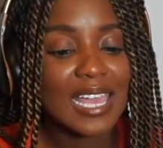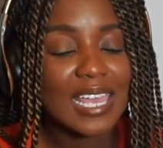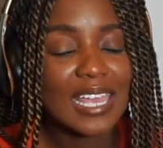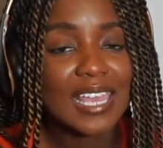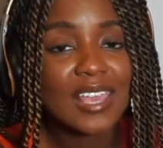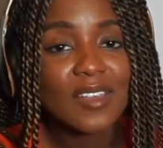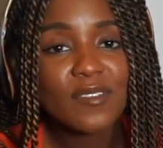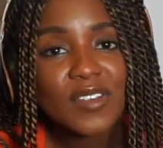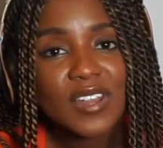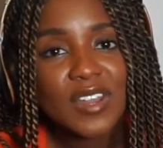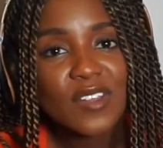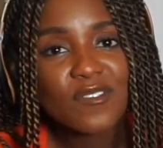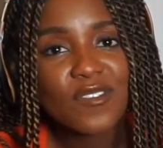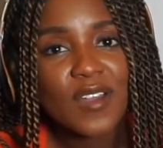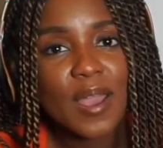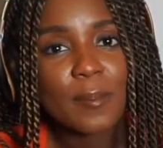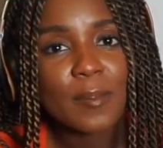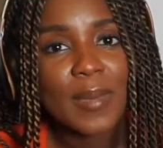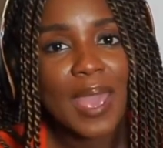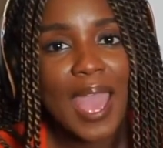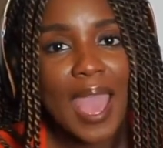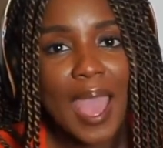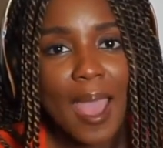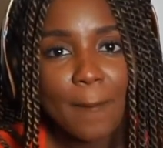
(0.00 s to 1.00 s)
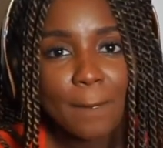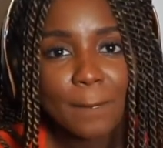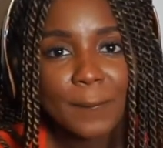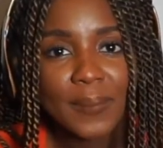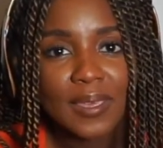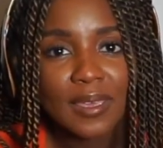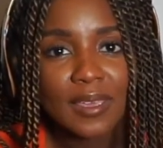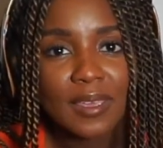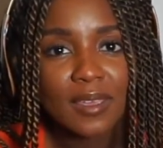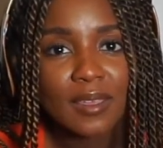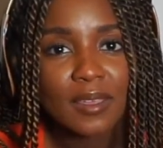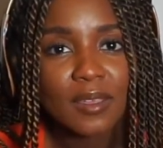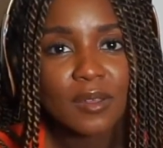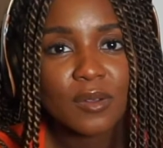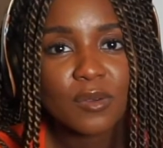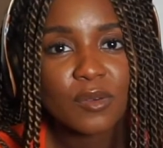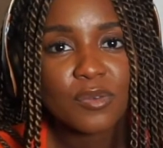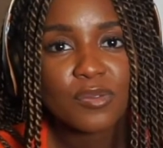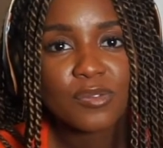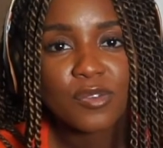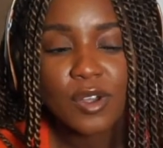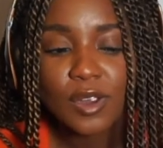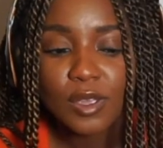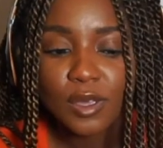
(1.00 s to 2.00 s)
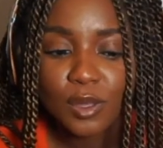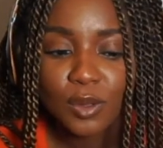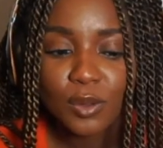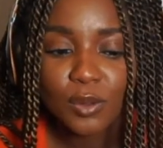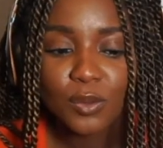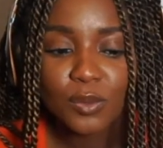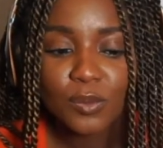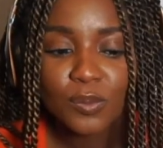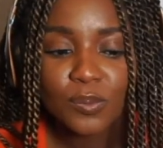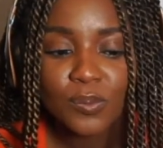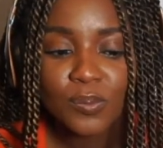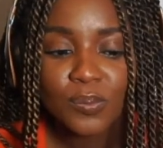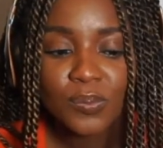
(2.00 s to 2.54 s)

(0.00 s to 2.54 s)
even if I'm happy for you